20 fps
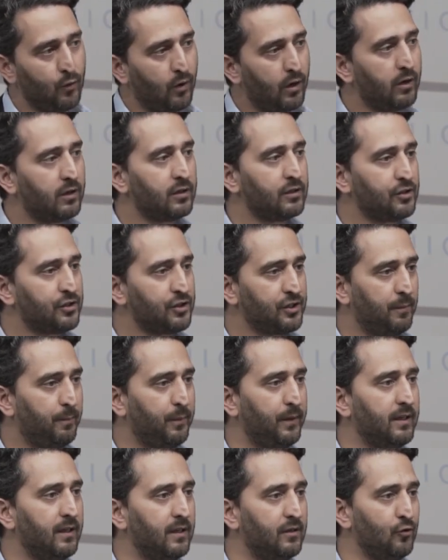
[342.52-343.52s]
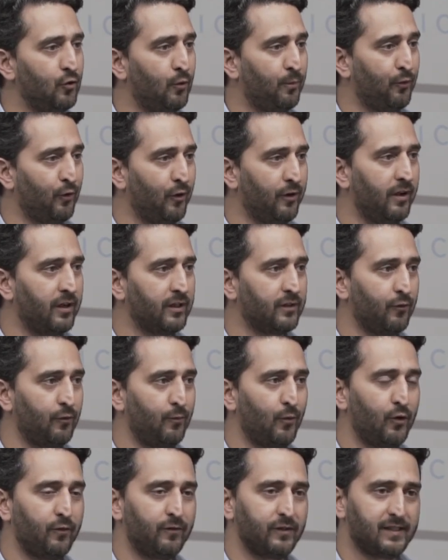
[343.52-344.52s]
you are shipping in your product
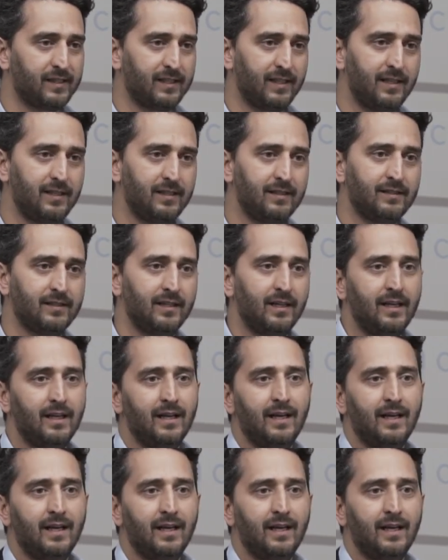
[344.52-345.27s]
from overseas